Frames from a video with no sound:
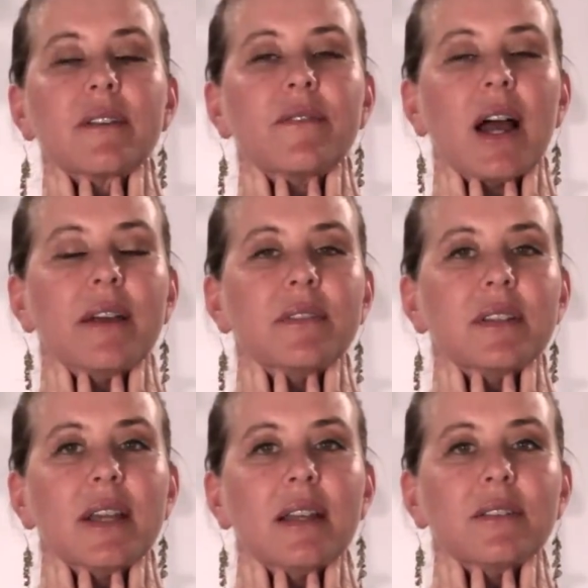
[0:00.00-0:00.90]
5 to
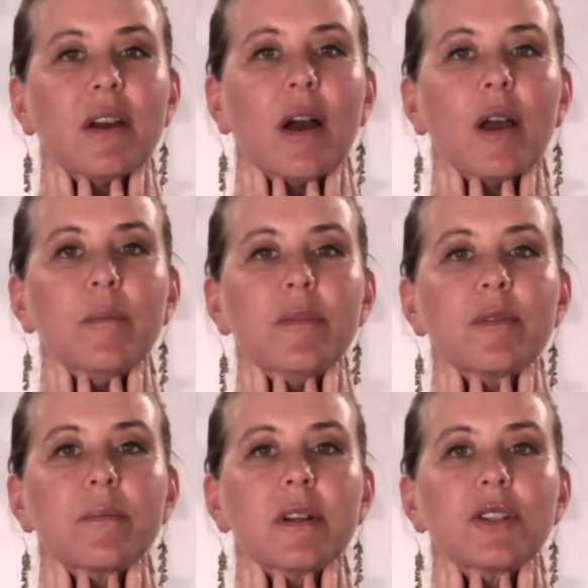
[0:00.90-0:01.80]
10 times,
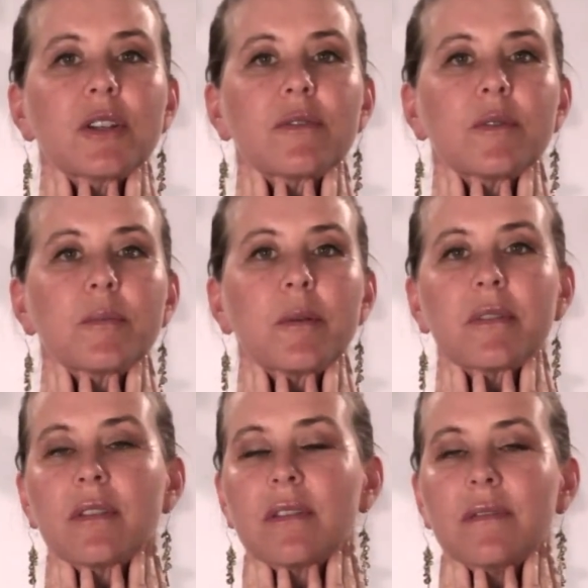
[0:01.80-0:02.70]
but just for
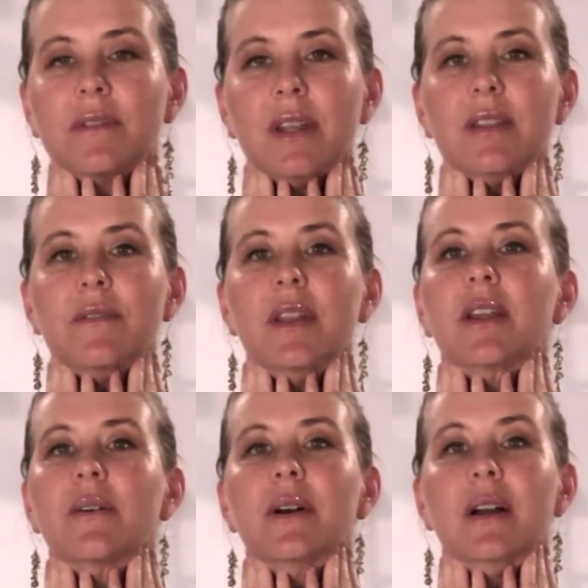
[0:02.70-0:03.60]
purposes of today's
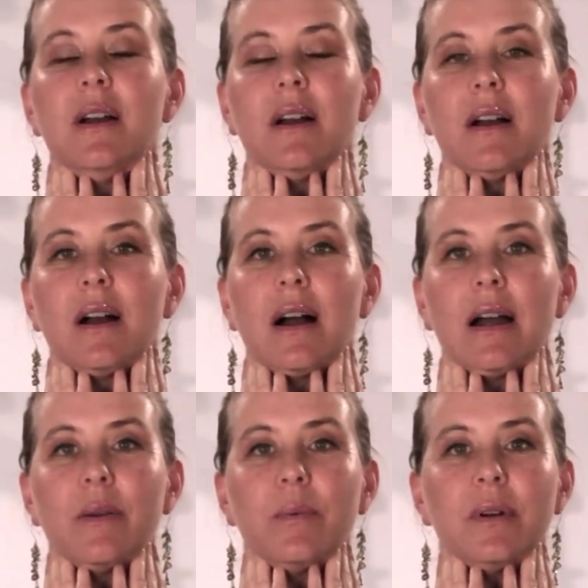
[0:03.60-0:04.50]
video,
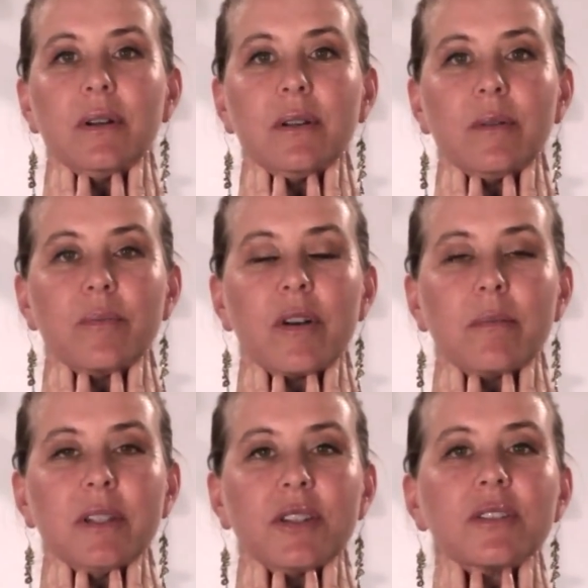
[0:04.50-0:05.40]
I will
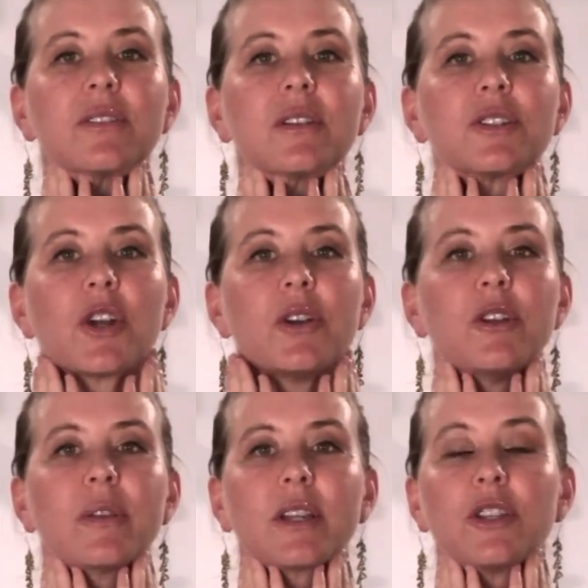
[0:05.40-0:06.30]
probably just show
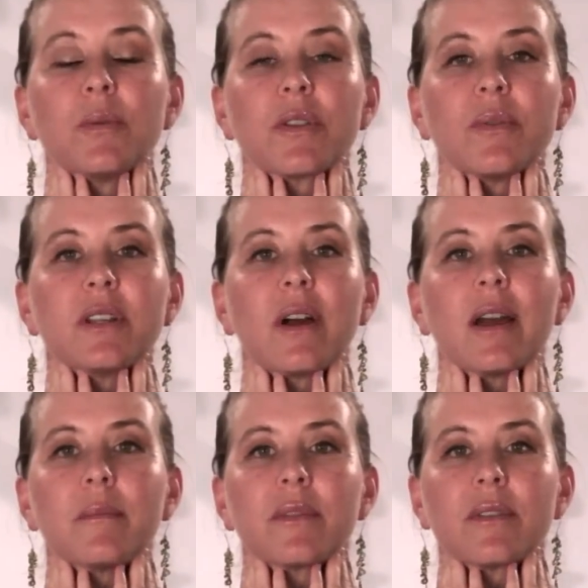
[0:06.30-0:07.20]
you like 2 or 3
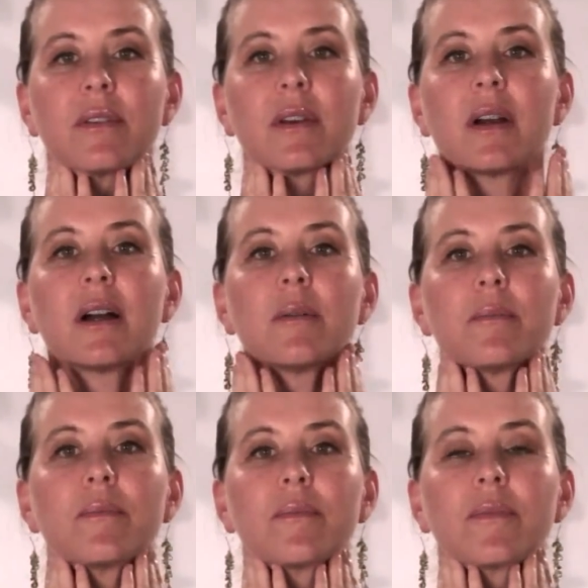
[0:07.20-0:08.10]
times.
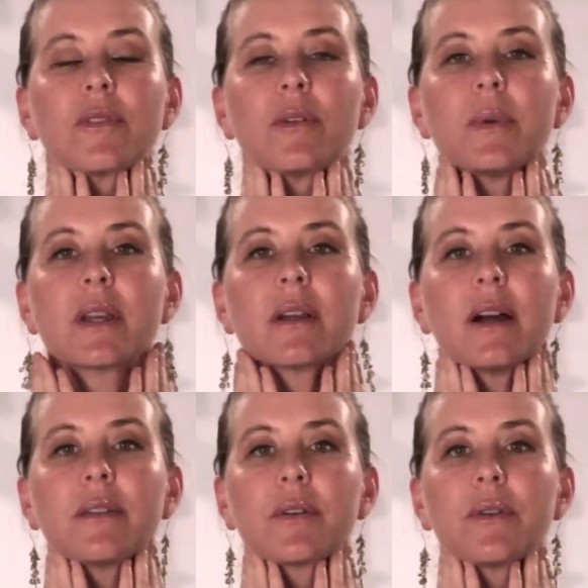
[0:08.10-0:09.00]
So we can
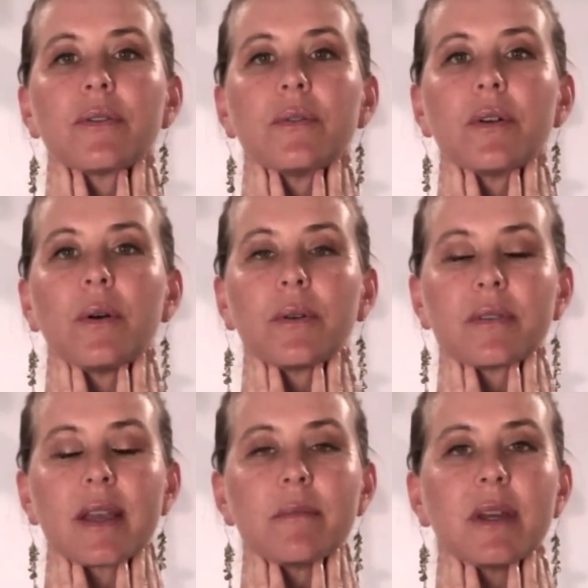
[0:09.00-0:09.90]
kind of go through the whole
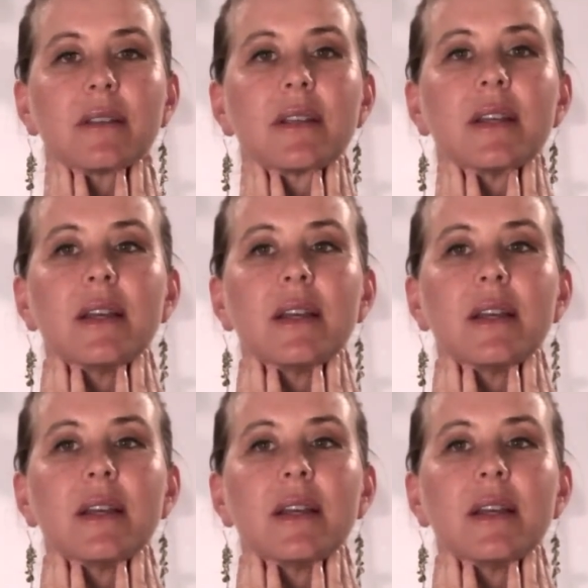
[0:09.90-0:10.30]
segment.